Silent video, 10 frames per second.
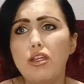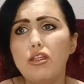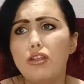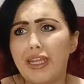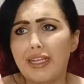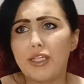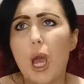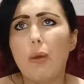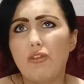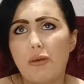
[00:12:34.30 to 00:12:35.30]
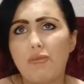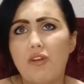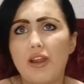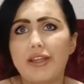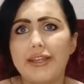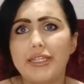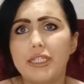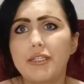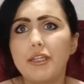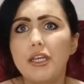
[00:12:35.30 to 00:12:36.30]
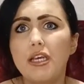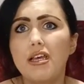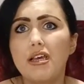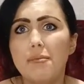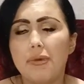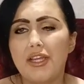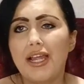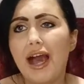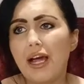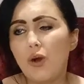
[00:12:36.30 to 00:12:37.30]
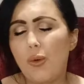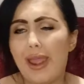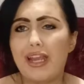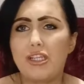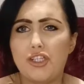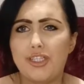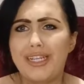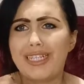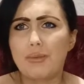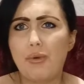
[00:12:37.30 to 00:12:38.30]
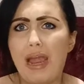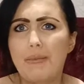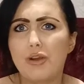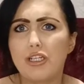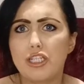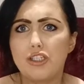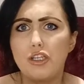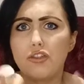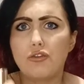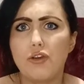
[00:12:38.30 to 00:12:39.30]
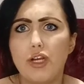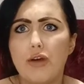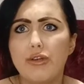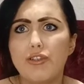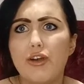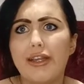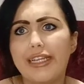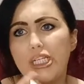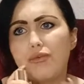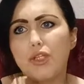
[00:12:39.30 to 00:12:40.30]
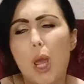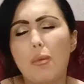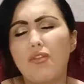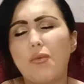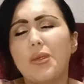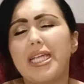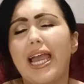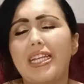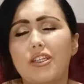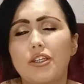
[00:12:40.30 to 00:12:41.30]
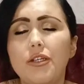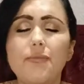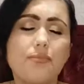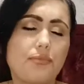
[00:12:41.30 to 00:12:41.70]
used as a cover up foundation. But you can go ahead and just use it as a primer and just use your full coverage foundation over top of it, which I do.